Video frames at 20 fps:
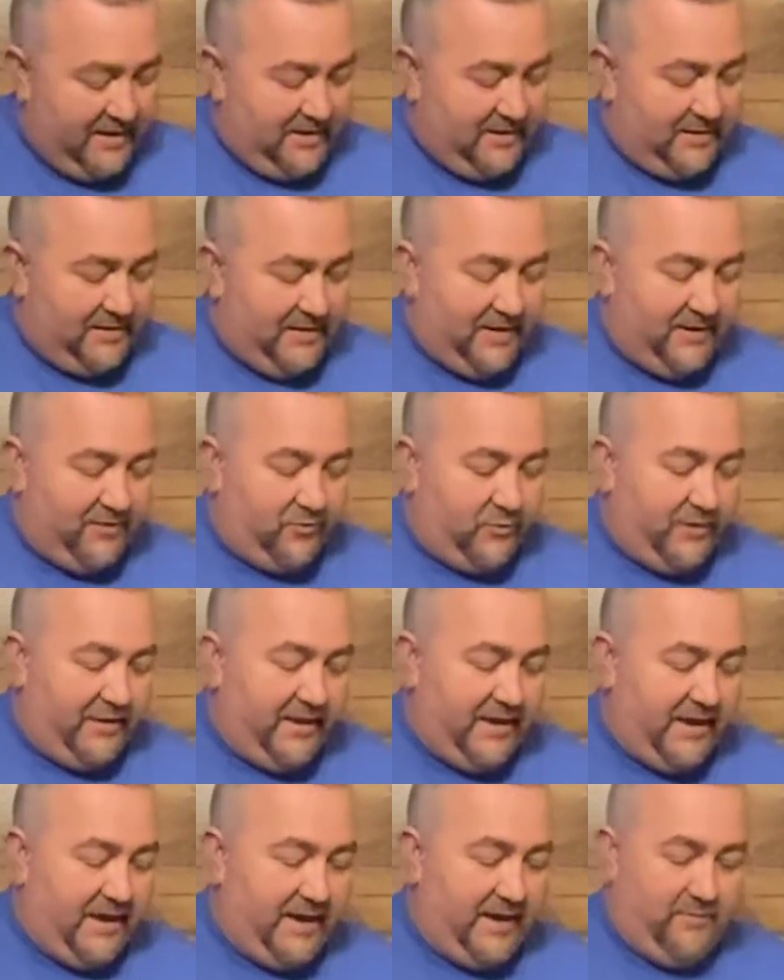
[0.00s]

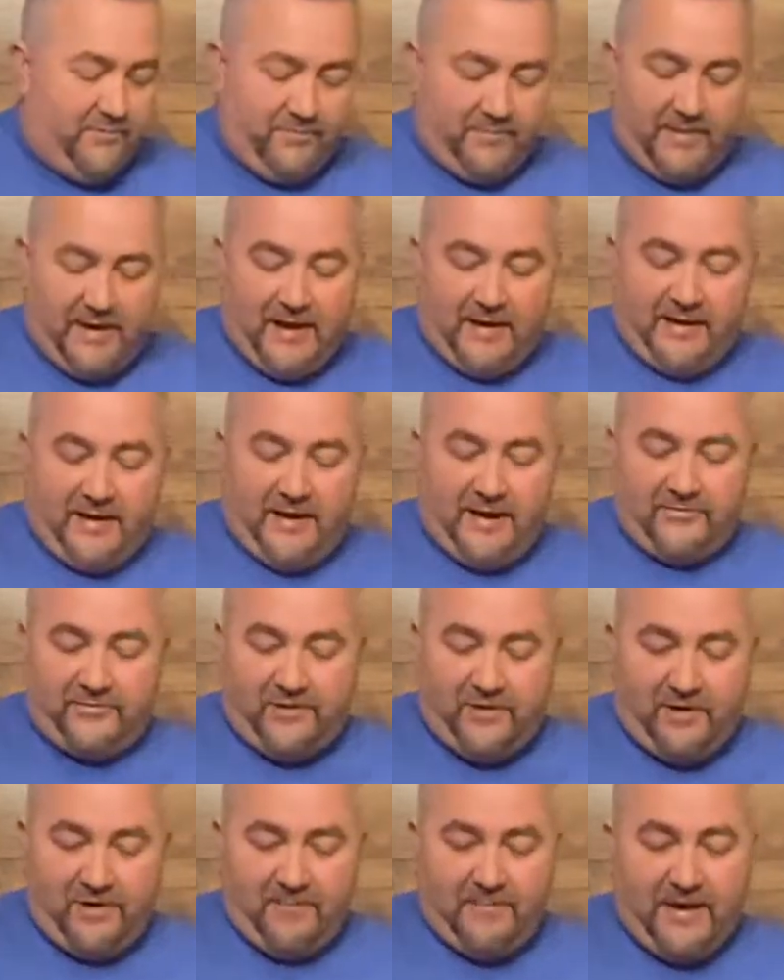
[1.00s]
D28 with
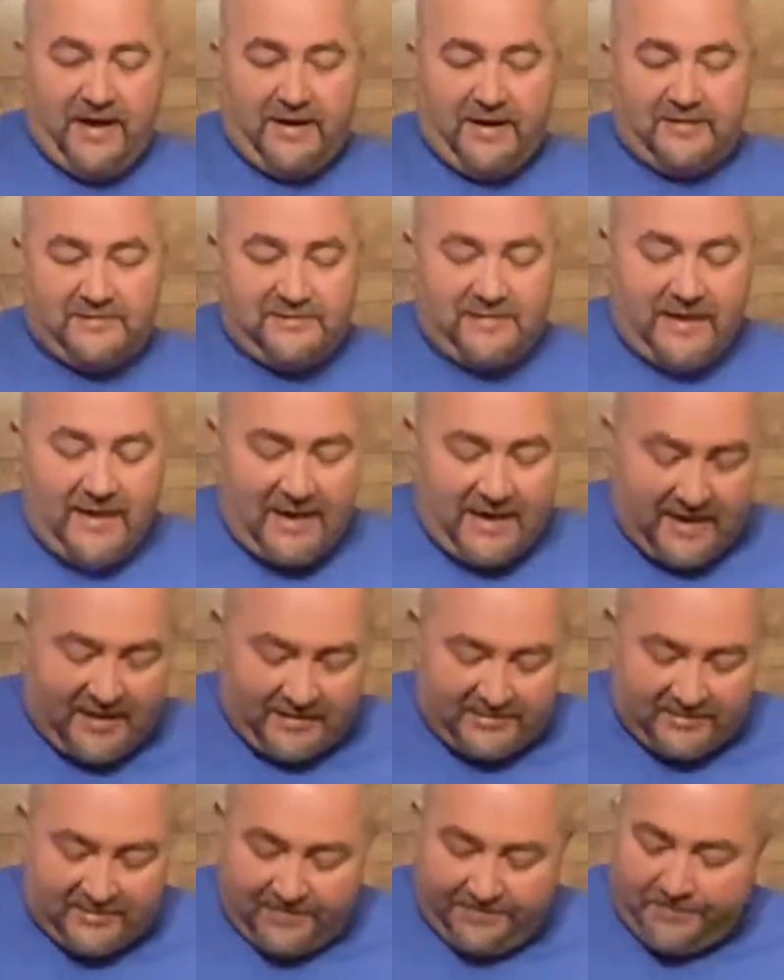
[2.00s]
Madagascar back and
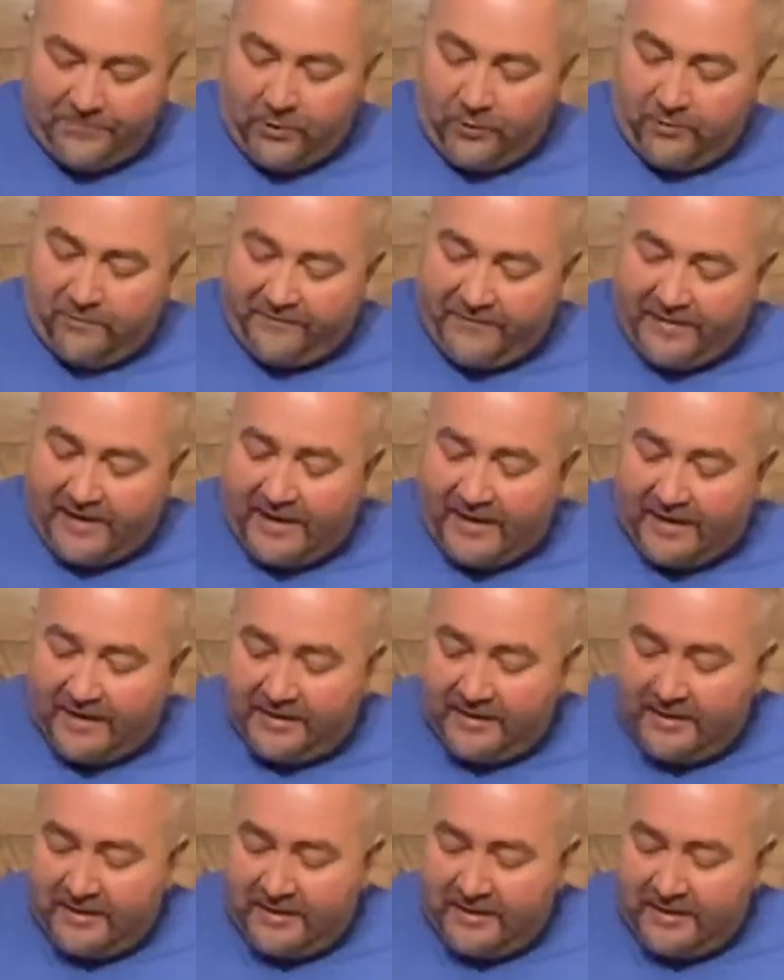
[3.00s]
sides, torrified